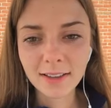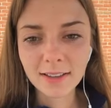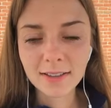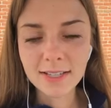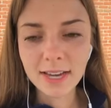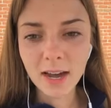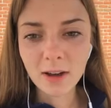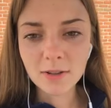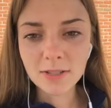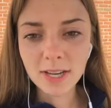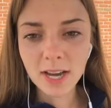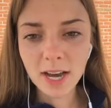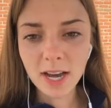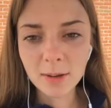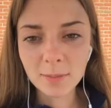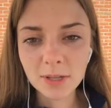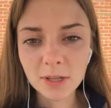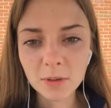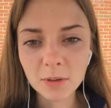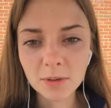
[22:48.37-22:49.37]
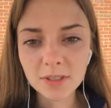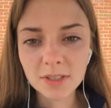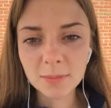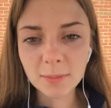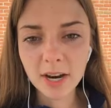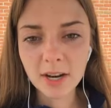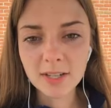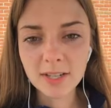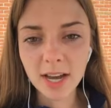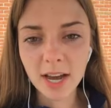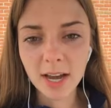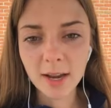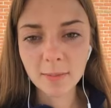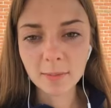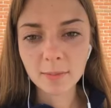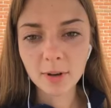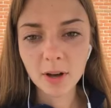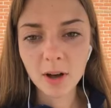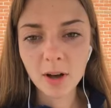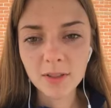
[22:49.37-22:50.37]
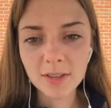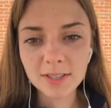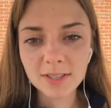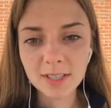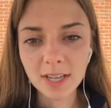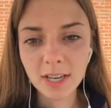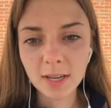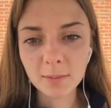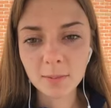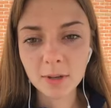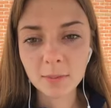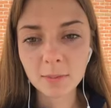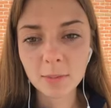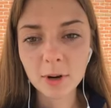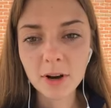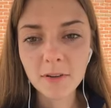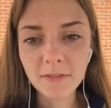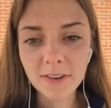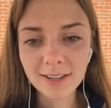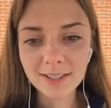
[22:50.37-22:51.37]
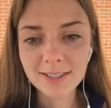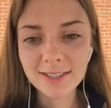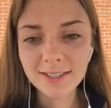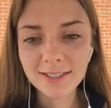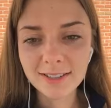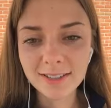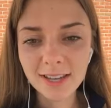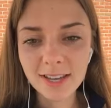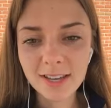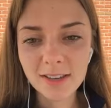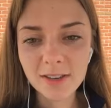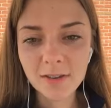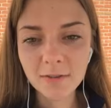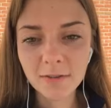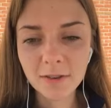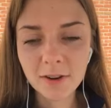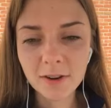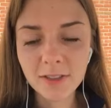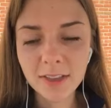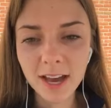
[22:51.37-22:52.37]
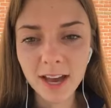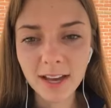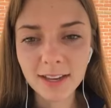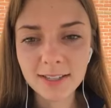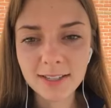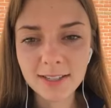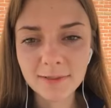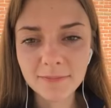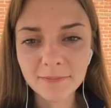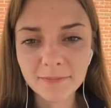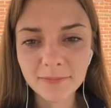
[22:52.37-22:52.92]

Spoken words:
Downtime equals spare time, all the same. Perfect, thank you for that.